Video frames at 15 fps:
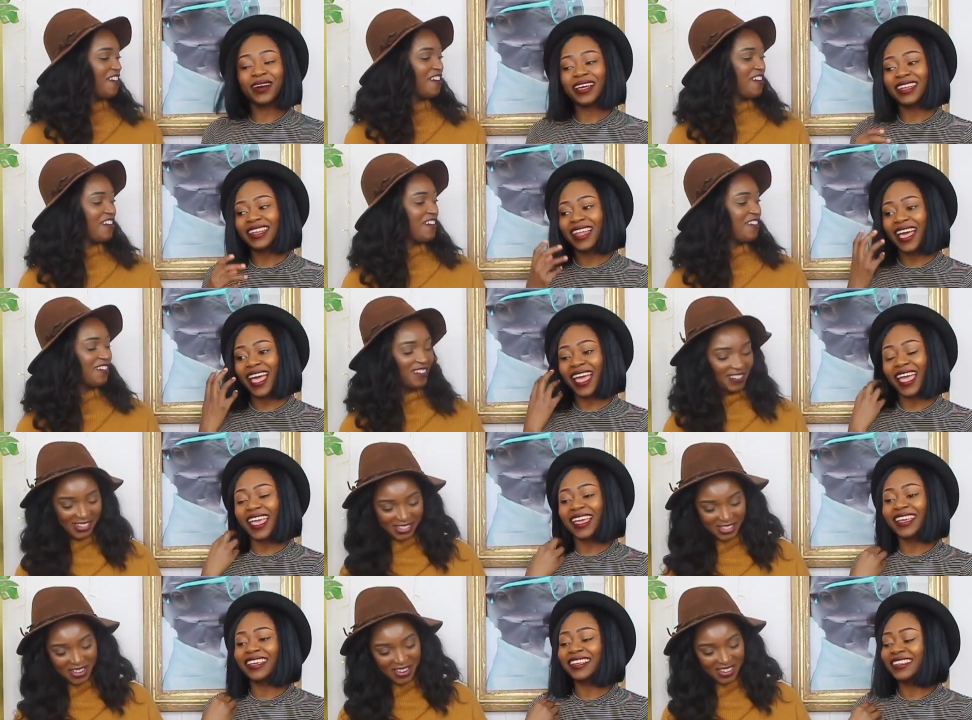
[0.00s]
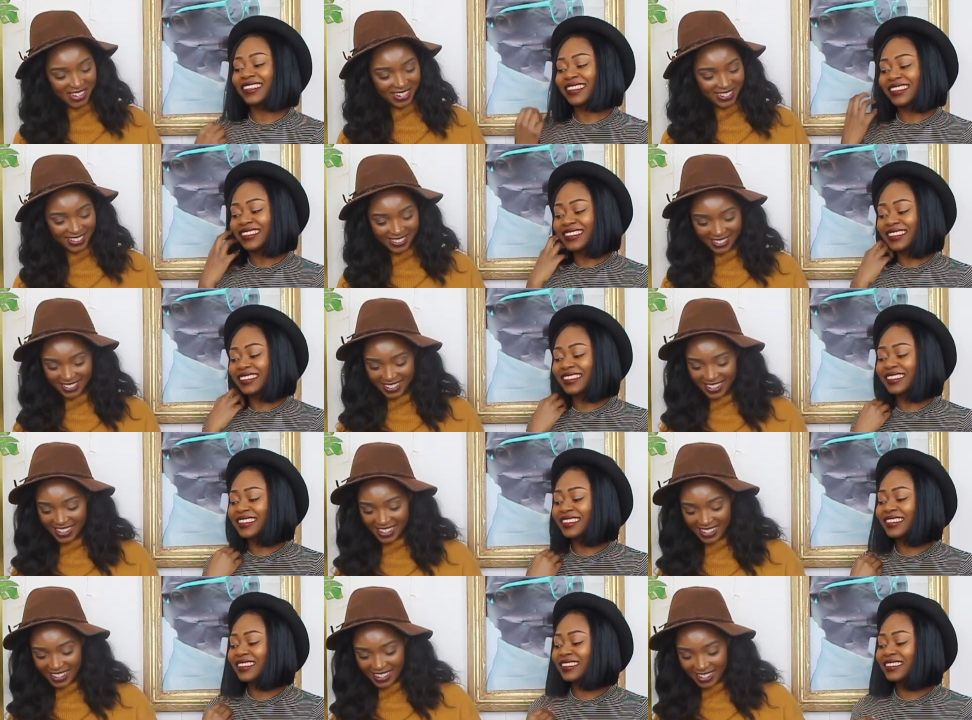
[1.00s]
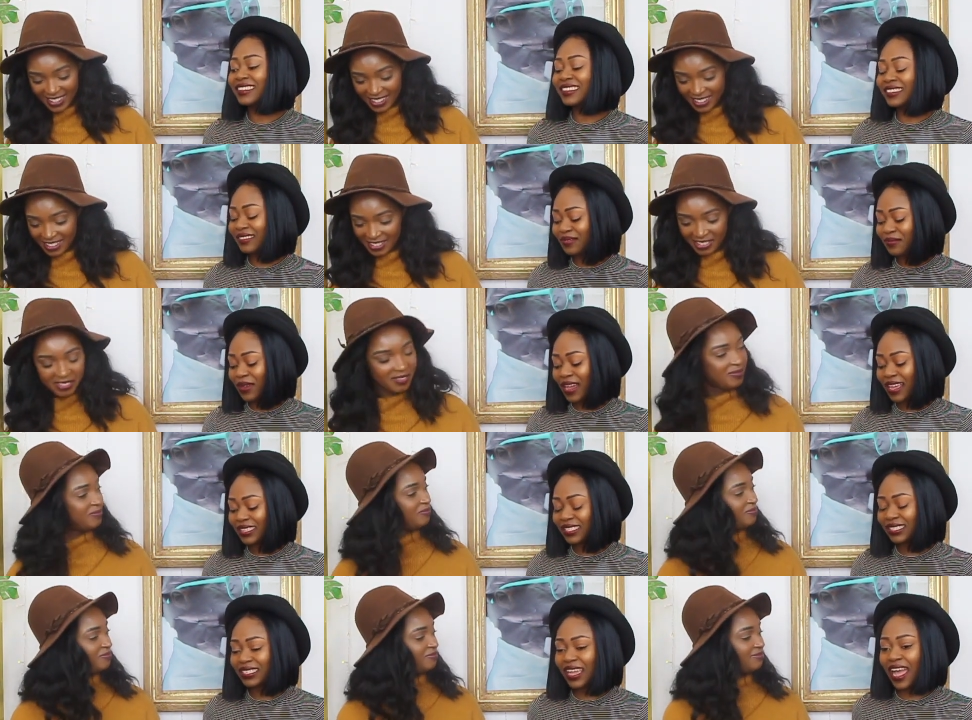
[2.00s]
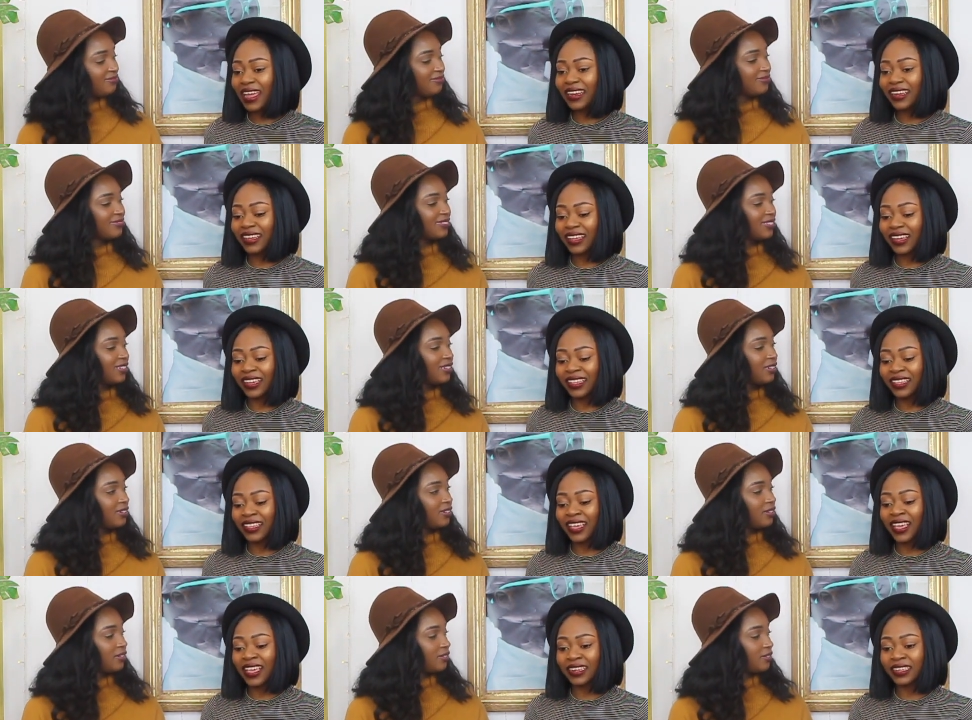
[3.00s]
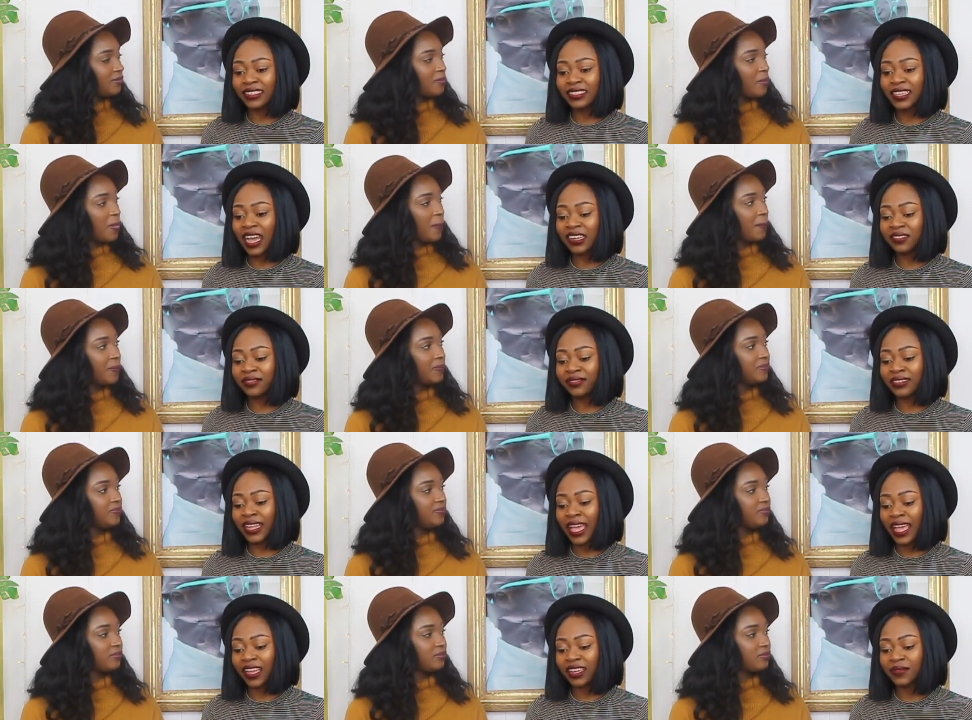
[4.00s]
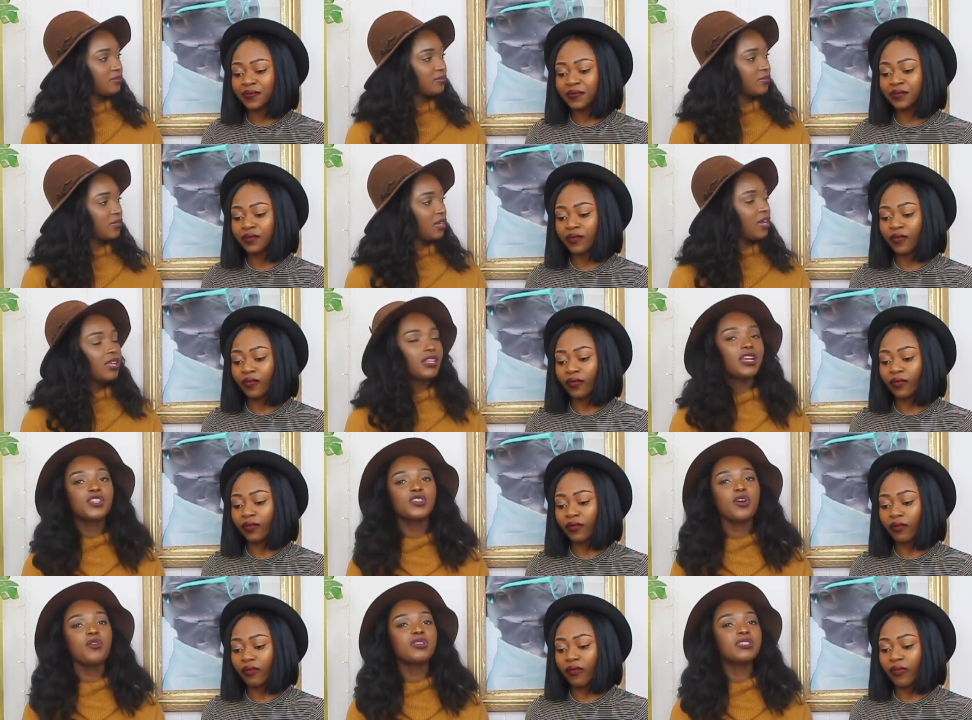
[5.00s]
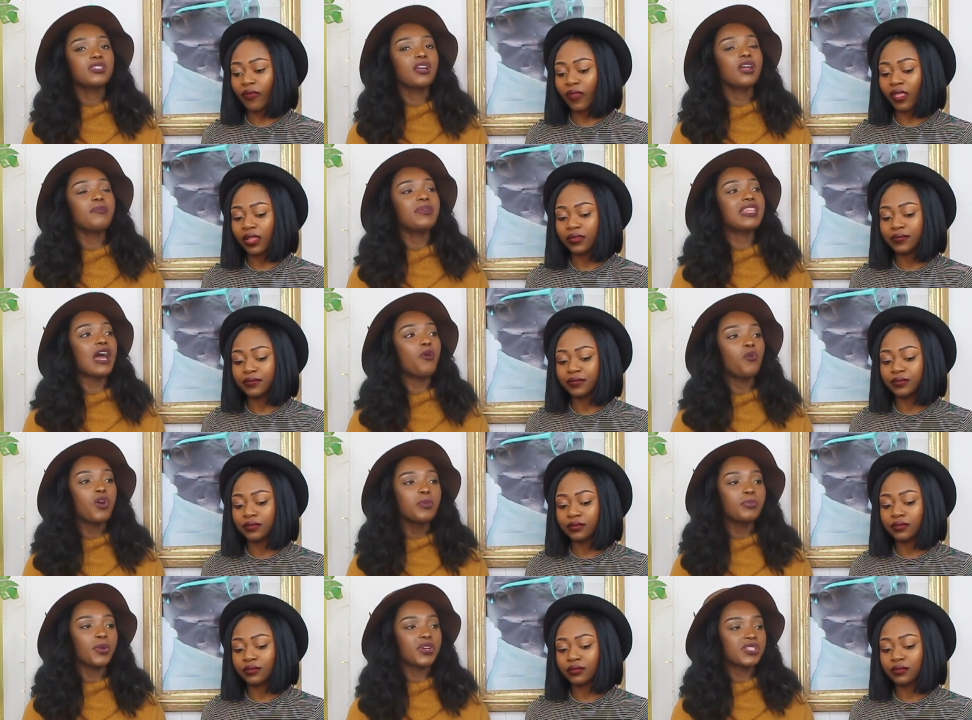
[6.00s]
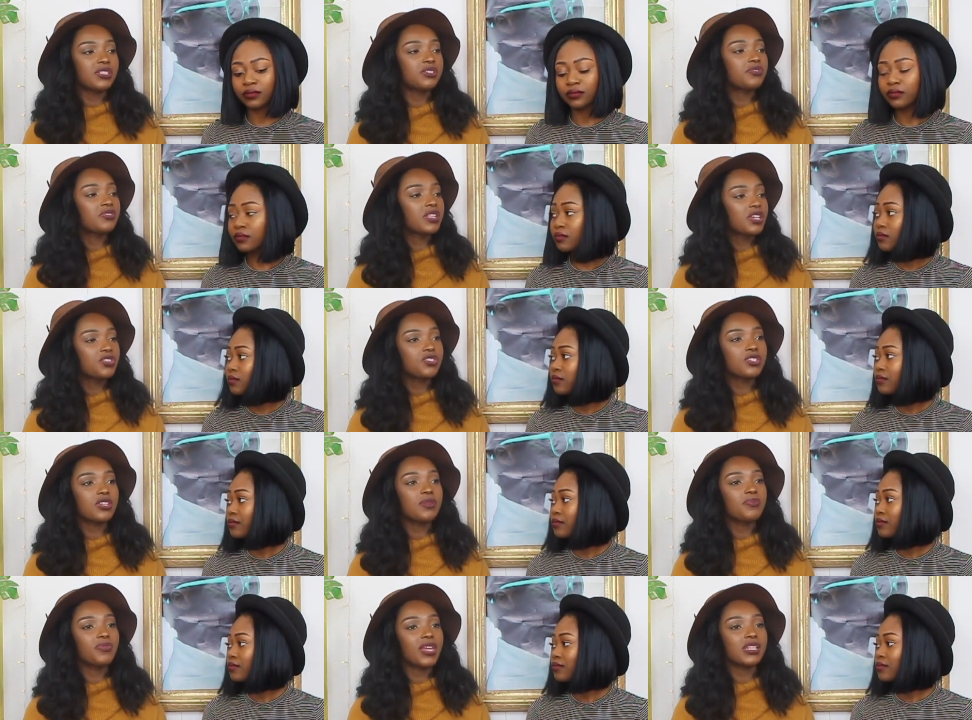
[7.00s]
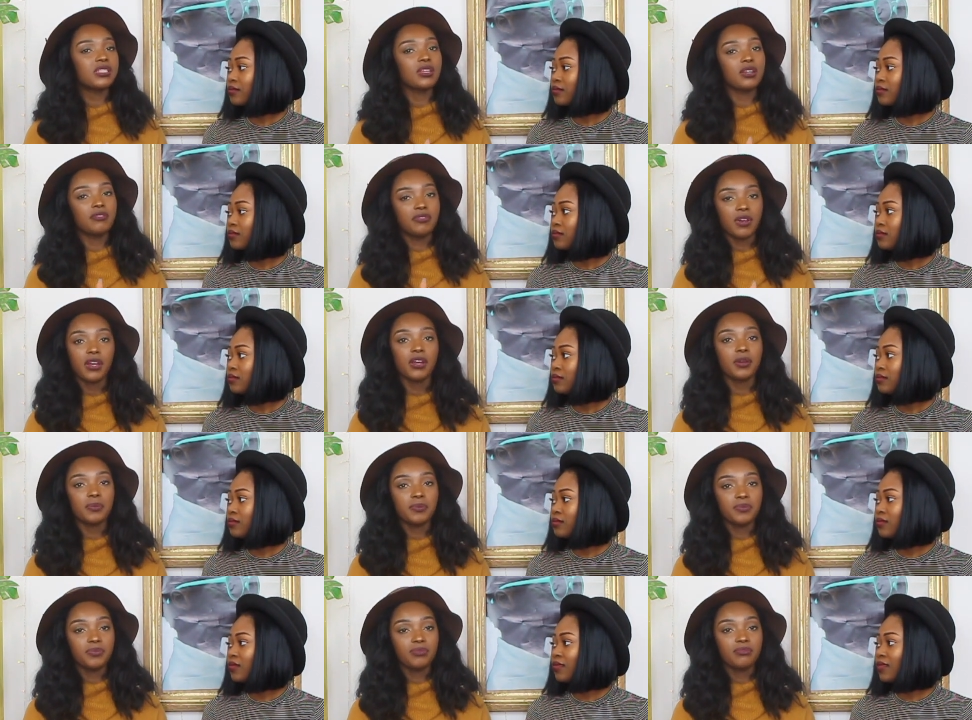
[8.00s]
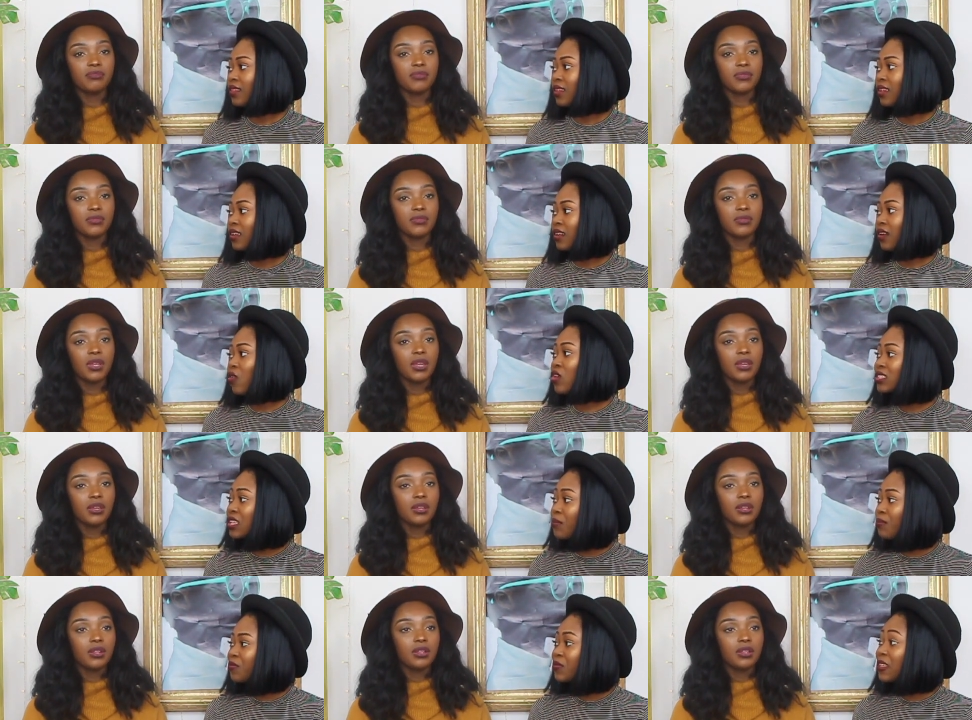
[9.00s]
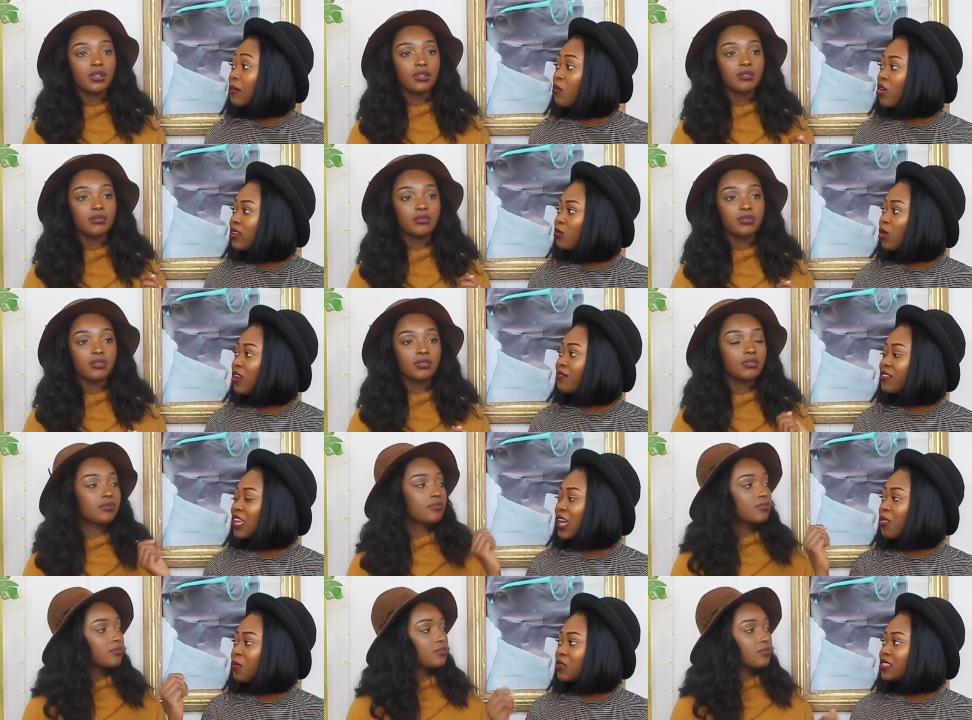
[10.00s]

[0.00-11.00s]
Speaker 1: but like, sorry. But it's just kind of again, it's kind of like
Speaker 2: there's always gonna be that one person in a relationship that's gonna fuck up
Speaker 1: or some someone what if the other